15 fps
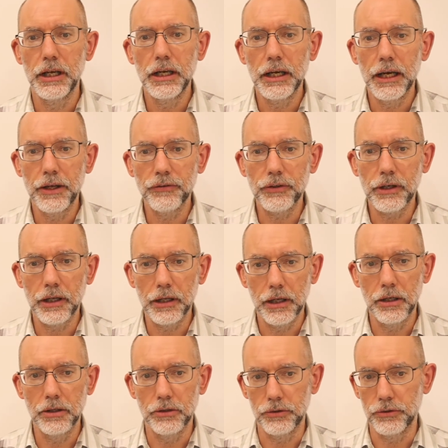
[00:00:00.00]
has
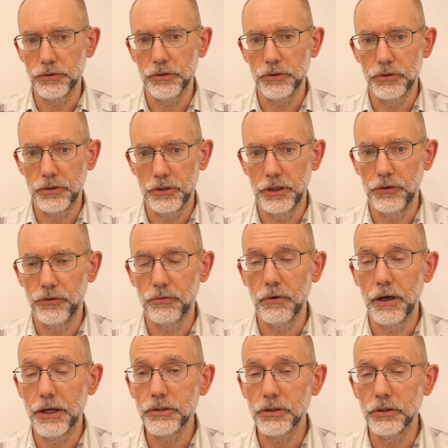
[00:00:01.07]
closed to his
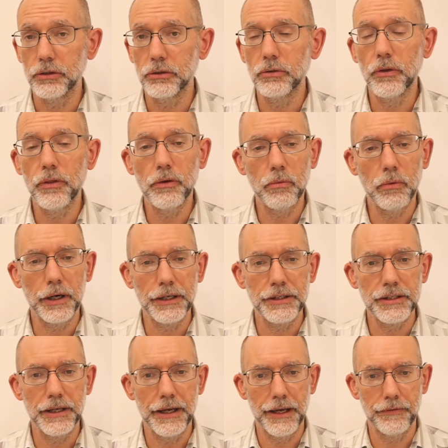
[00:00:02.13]
rational the way
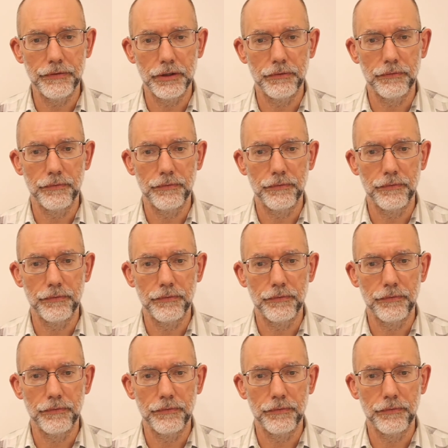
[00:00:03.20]
to heaven,